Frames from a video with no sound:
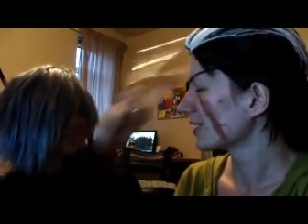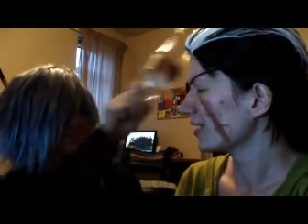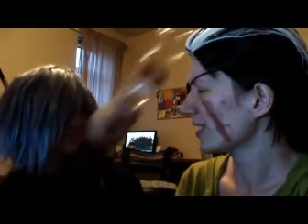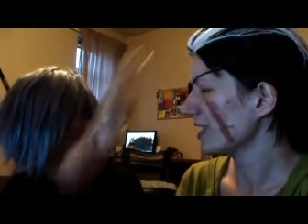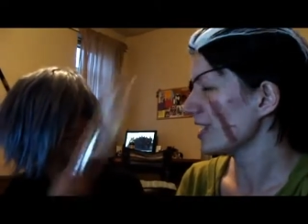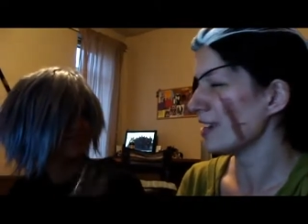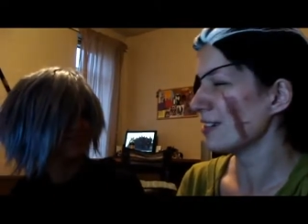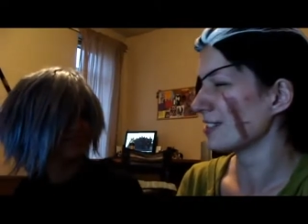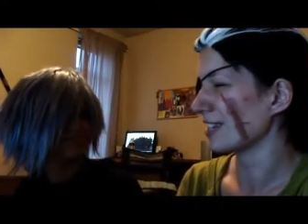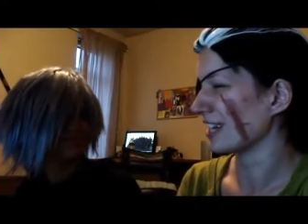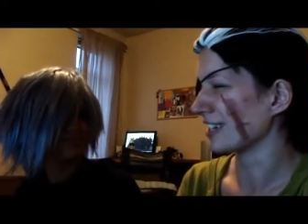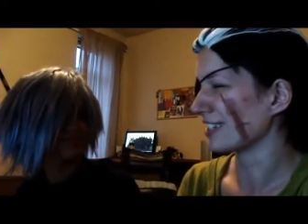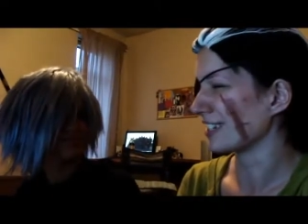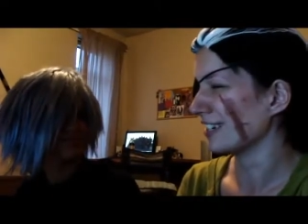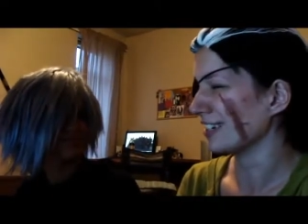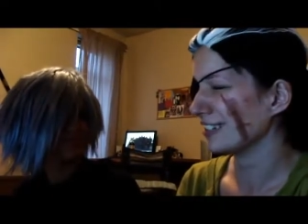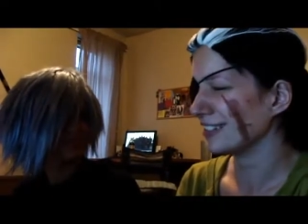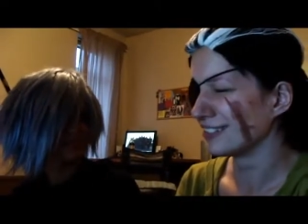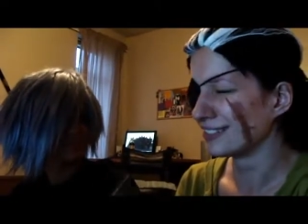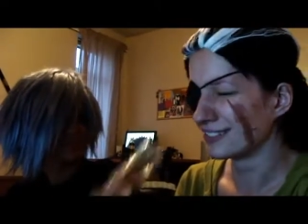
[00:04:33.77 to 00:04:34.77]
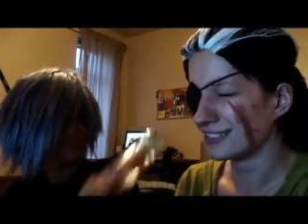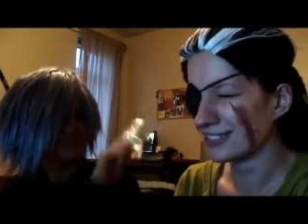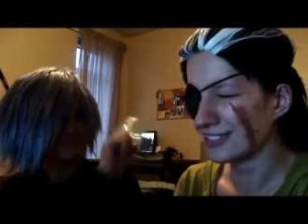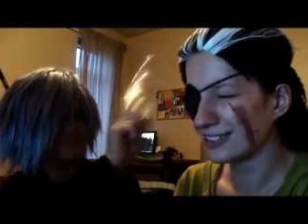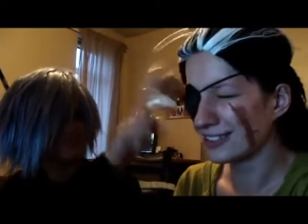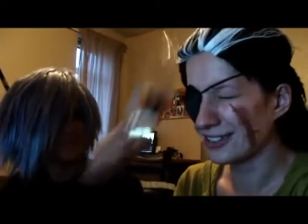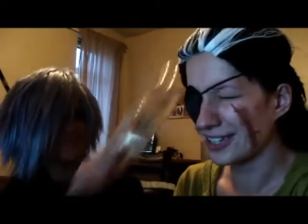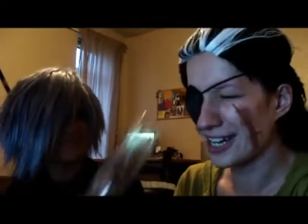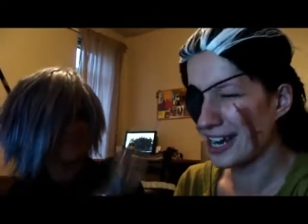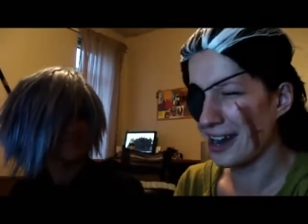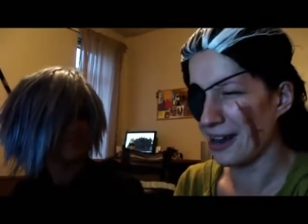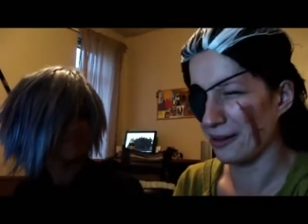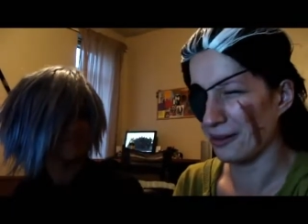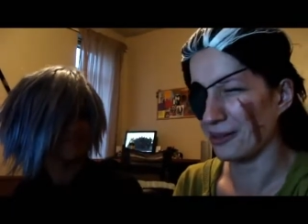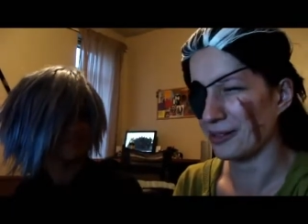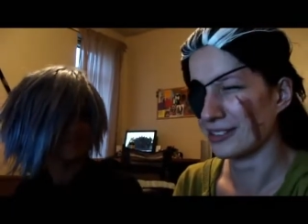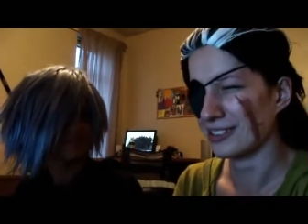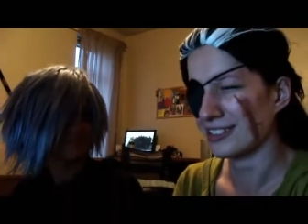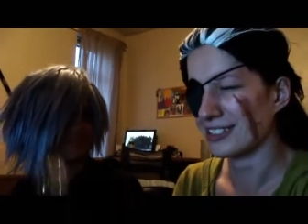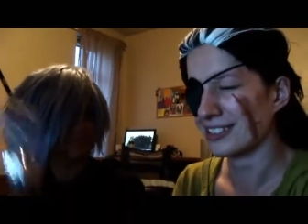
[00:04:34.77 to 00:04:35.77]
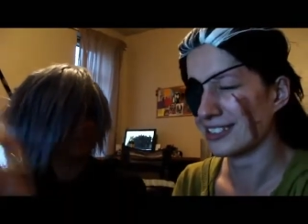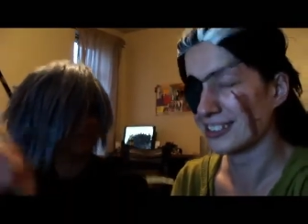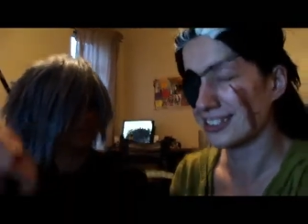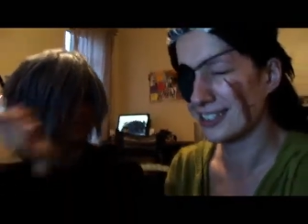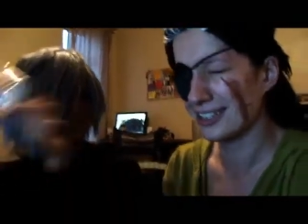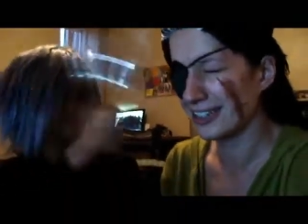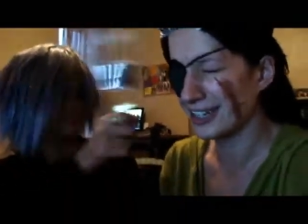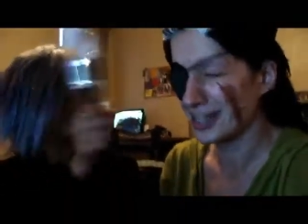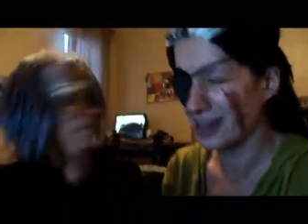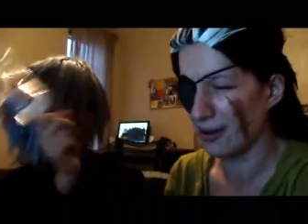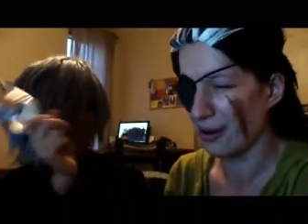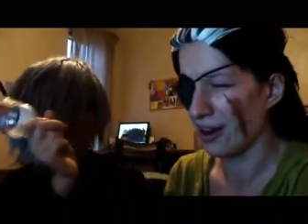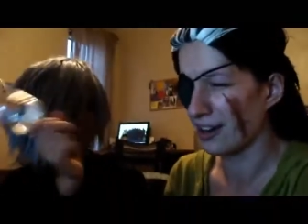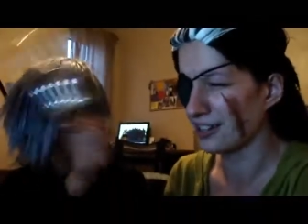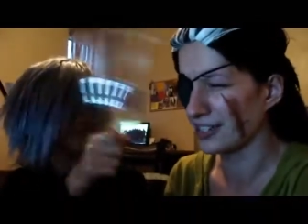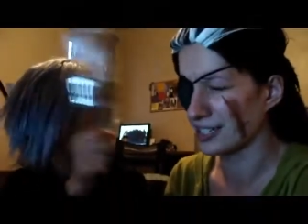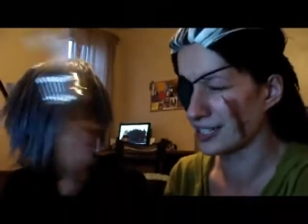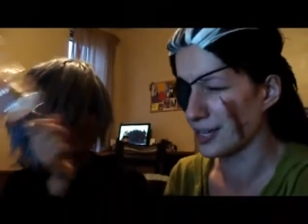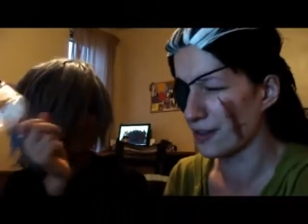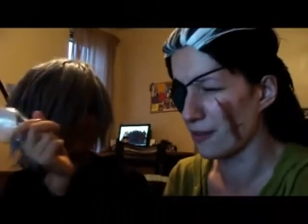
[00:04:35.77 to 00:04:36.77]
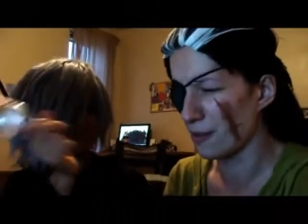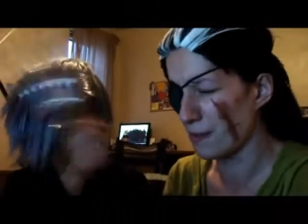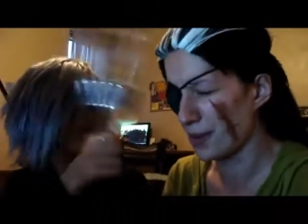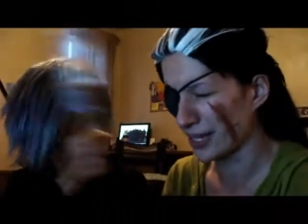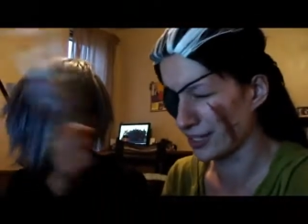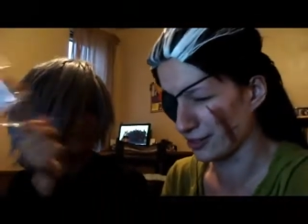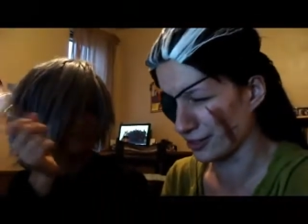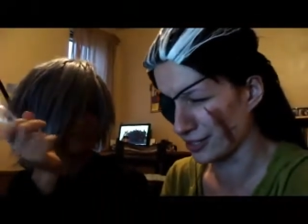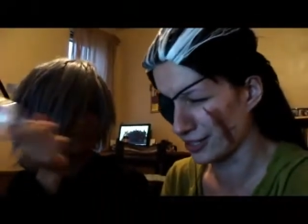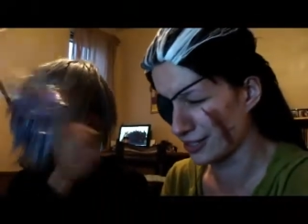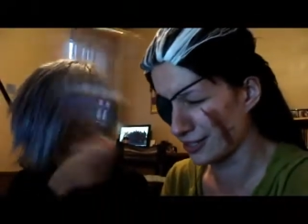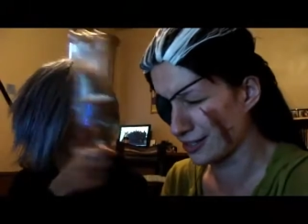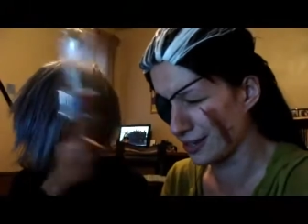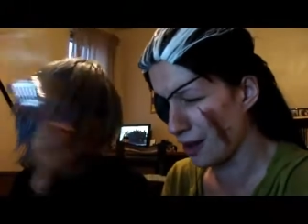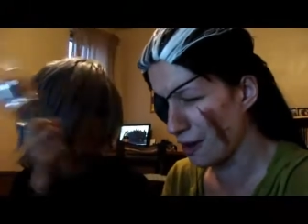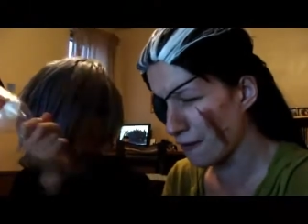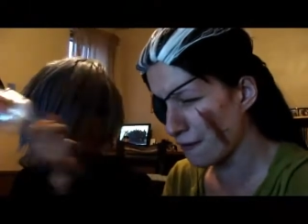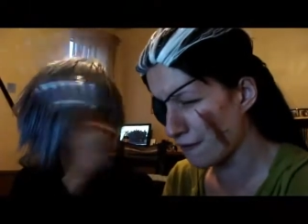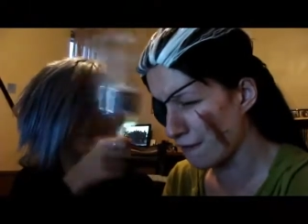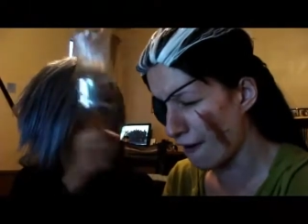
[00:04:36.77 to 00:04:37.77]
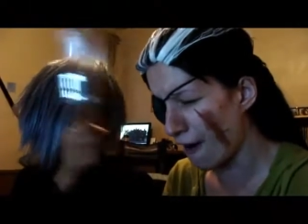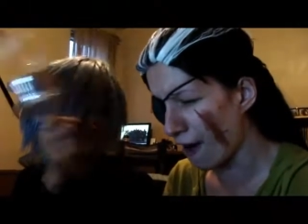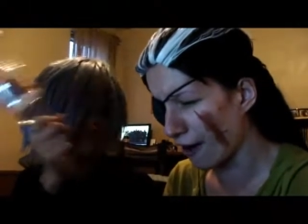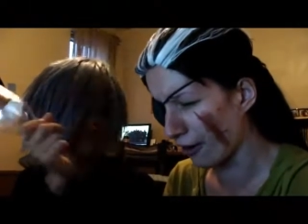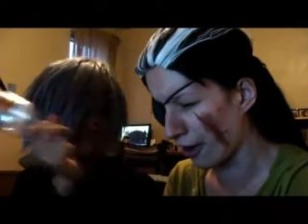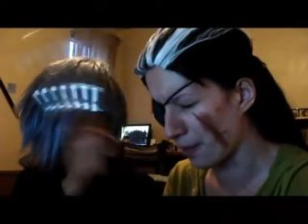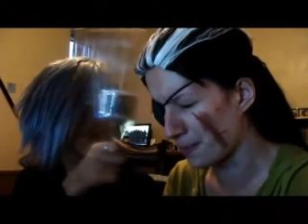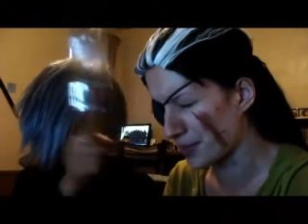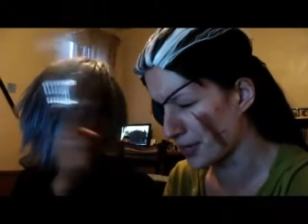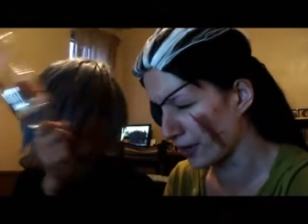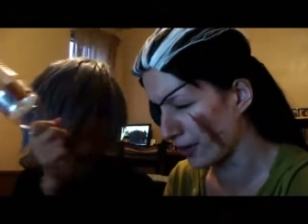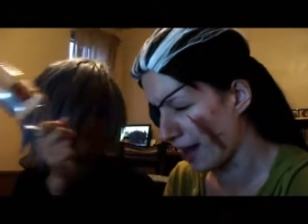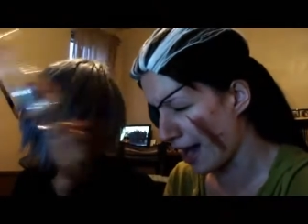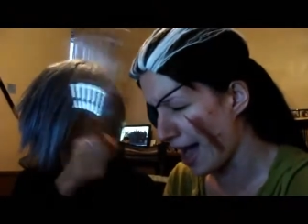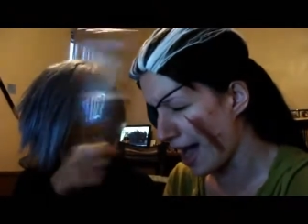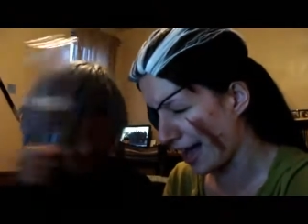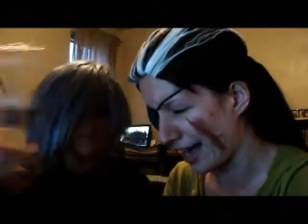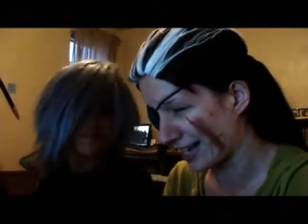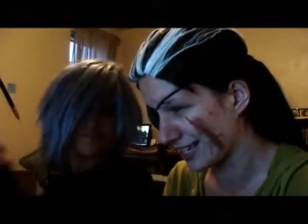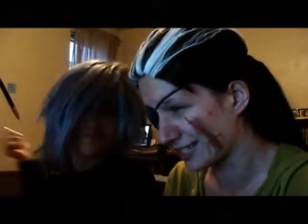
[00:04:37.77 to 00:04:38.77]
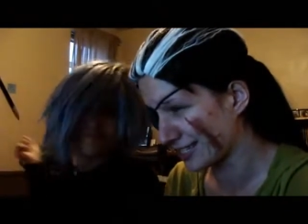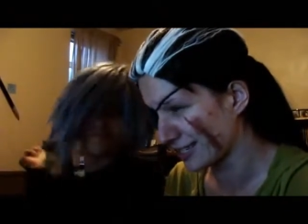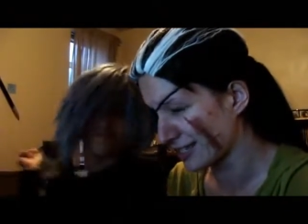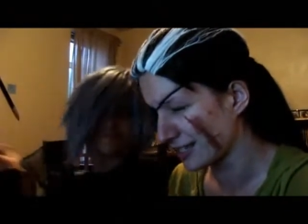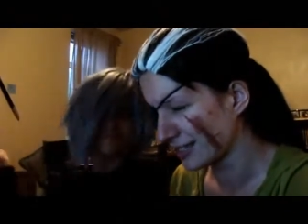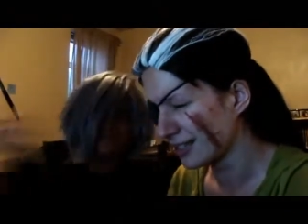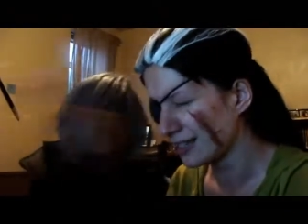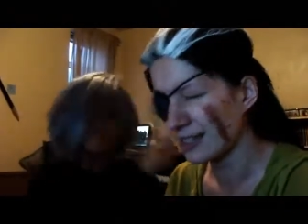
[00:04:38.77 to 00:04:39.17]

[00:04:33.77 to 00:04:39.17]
Screw, you, Zexion. Screw you. Screw you. I'm gonna shove a pickle so far up your ass.